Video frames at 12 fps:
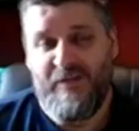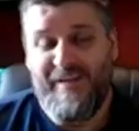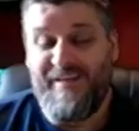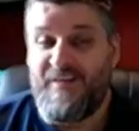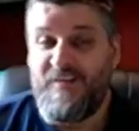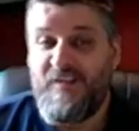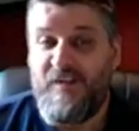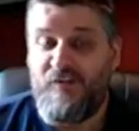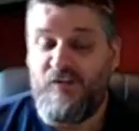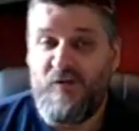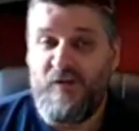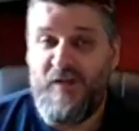This gives you
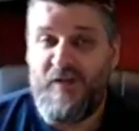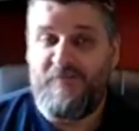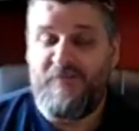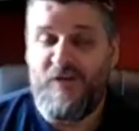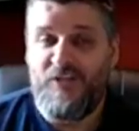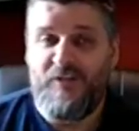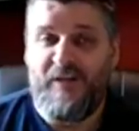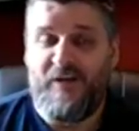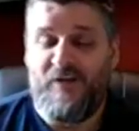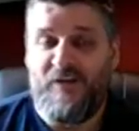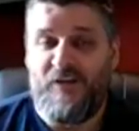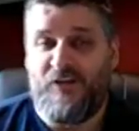a lot of
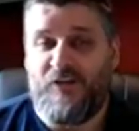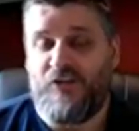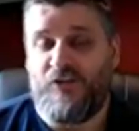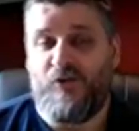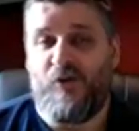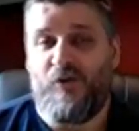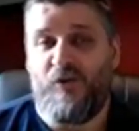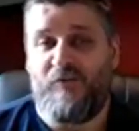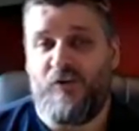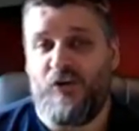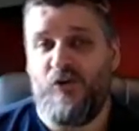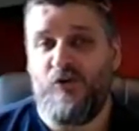functionality and control over
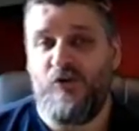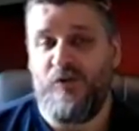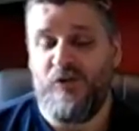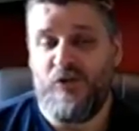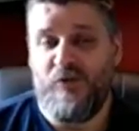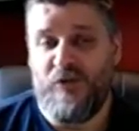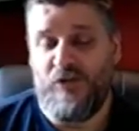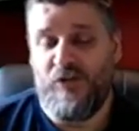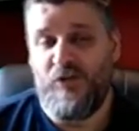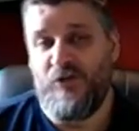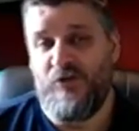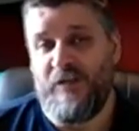who you
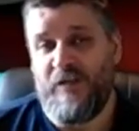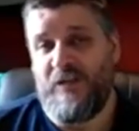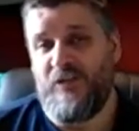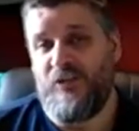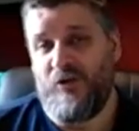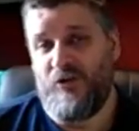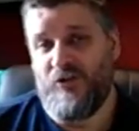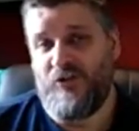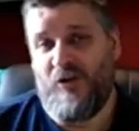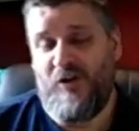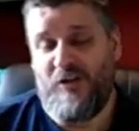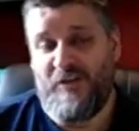include in your
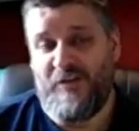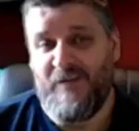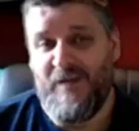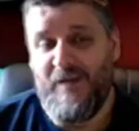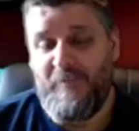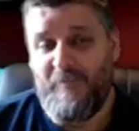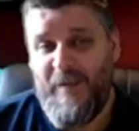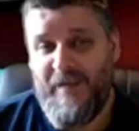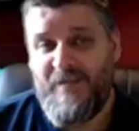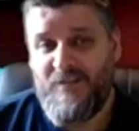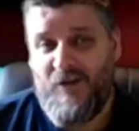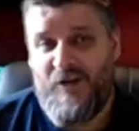drawing
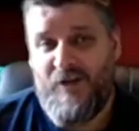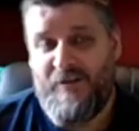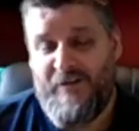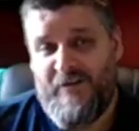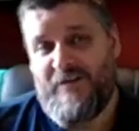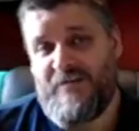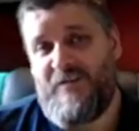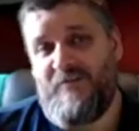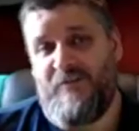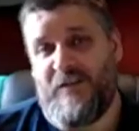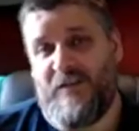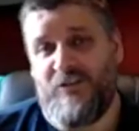based on their
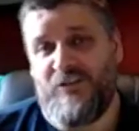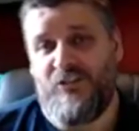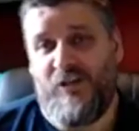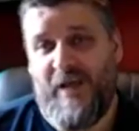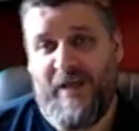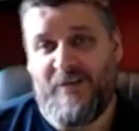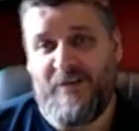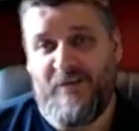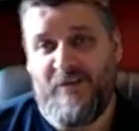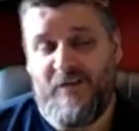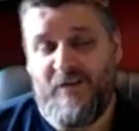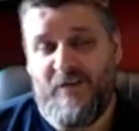activity in chat.
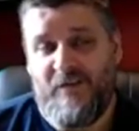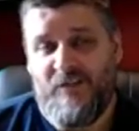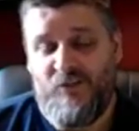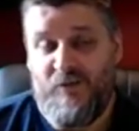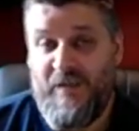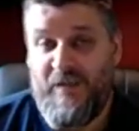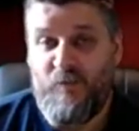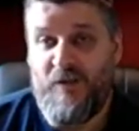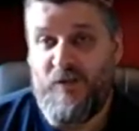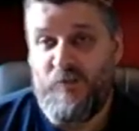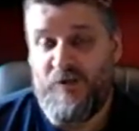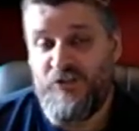So again, we
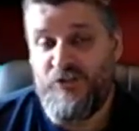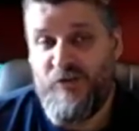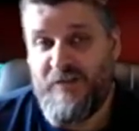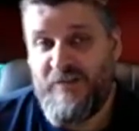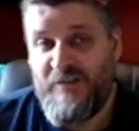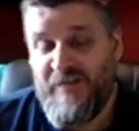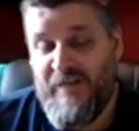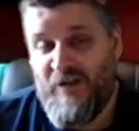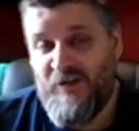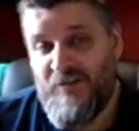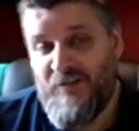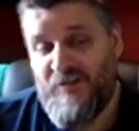can restrict it
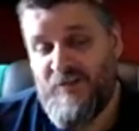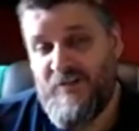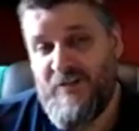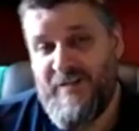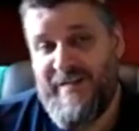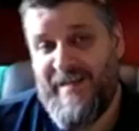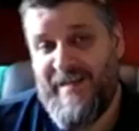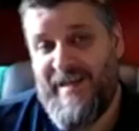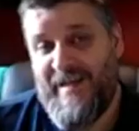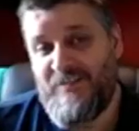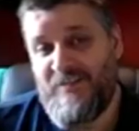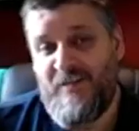down to the
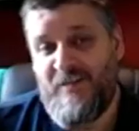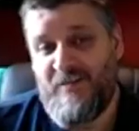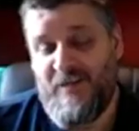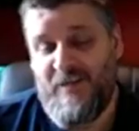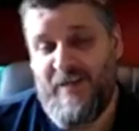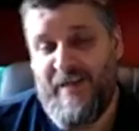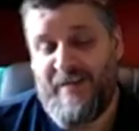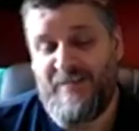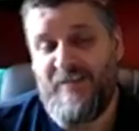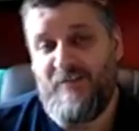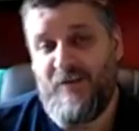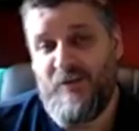last
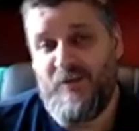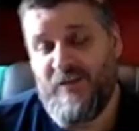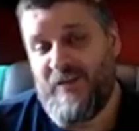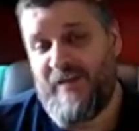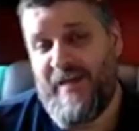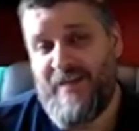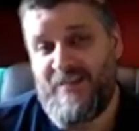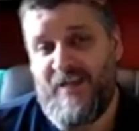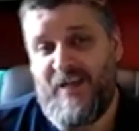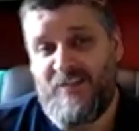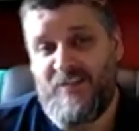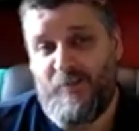activity within the last
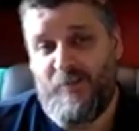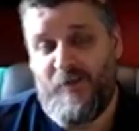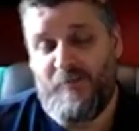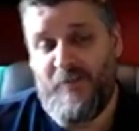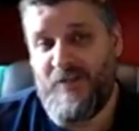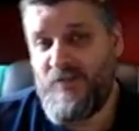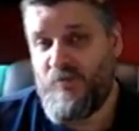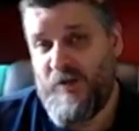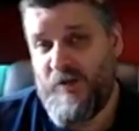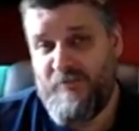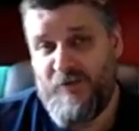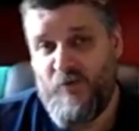X number of minutes,
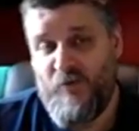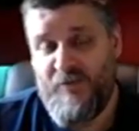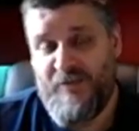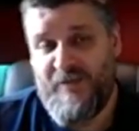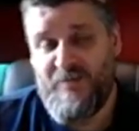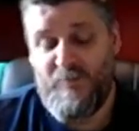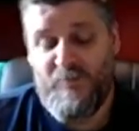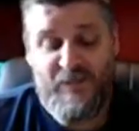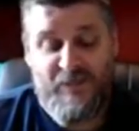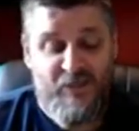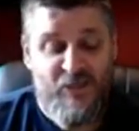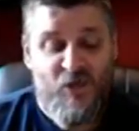whatever you want that to be,
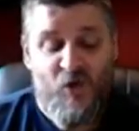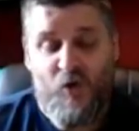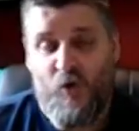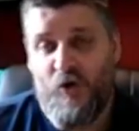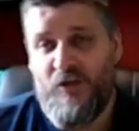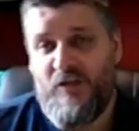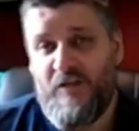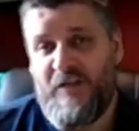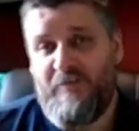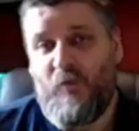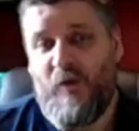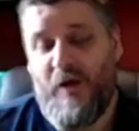or you can leave it
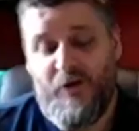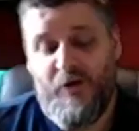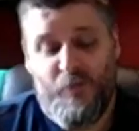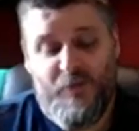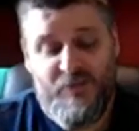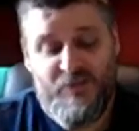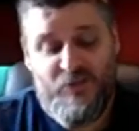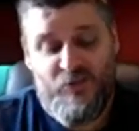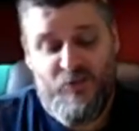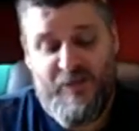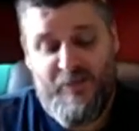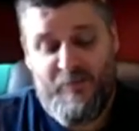wide open to
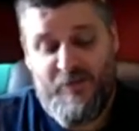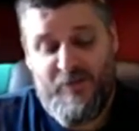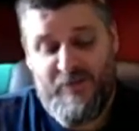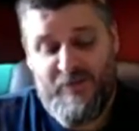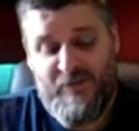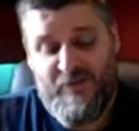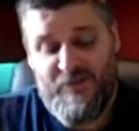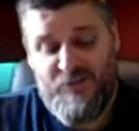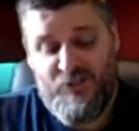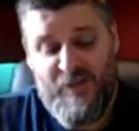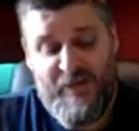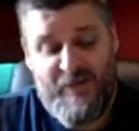anybody that has
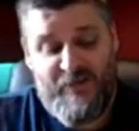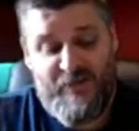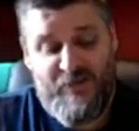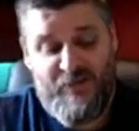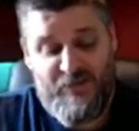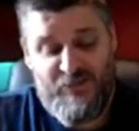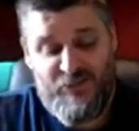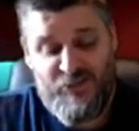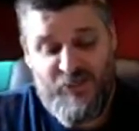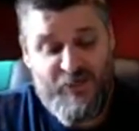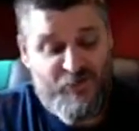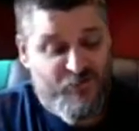chatted in the
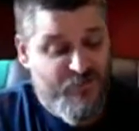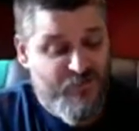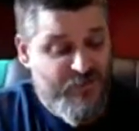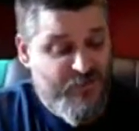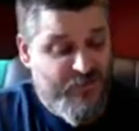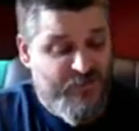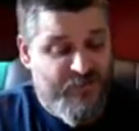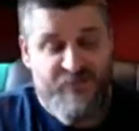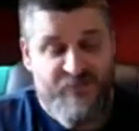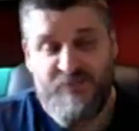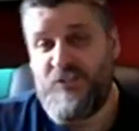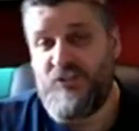channel
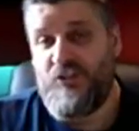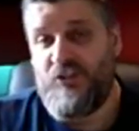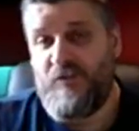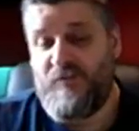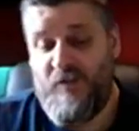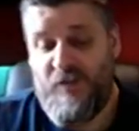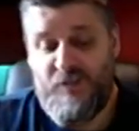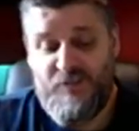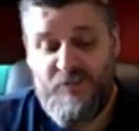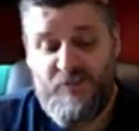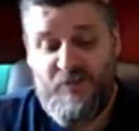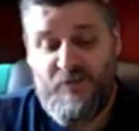since you've launched
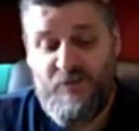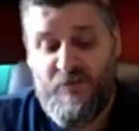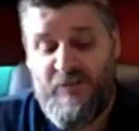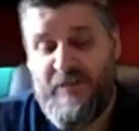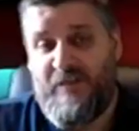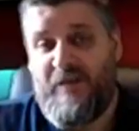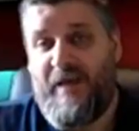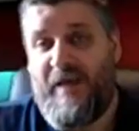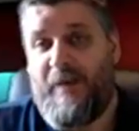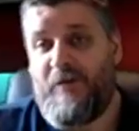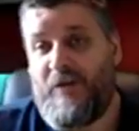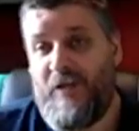the
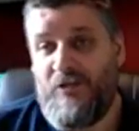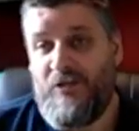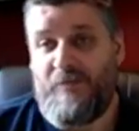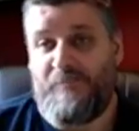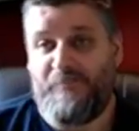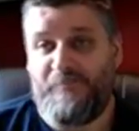application.